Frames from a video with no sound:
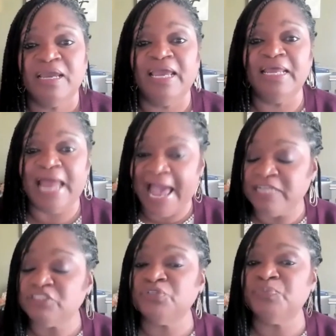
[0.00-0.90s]
And
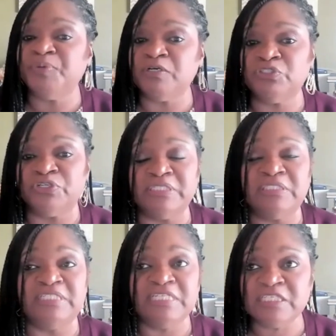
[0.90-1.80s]
as you build your
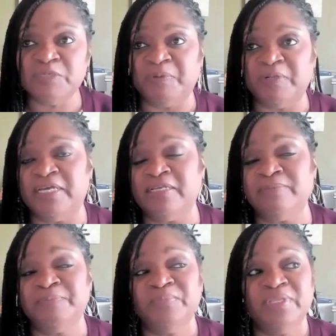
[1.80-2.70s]
discipline,
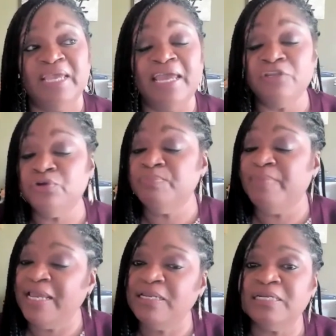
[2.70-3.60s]
and you
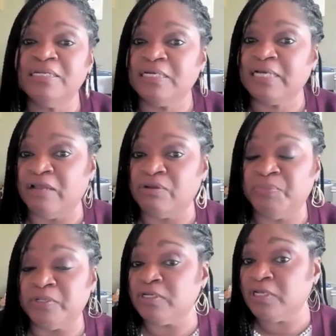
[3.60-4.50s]
may need an
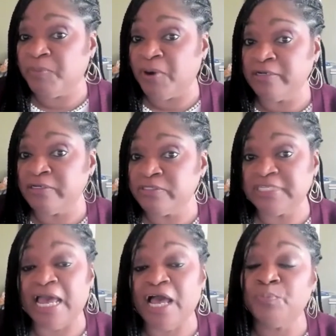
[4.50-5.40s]
accountability partner to
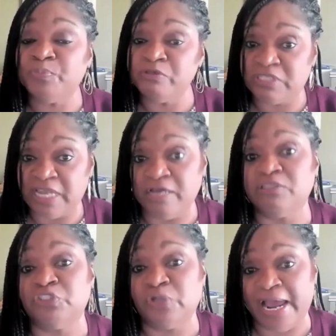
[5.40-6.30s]
help you stay on
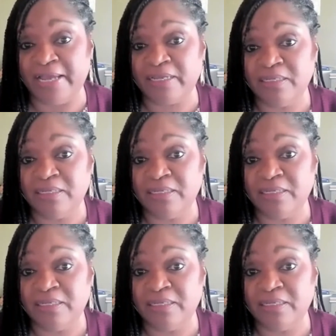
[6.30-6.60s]
track.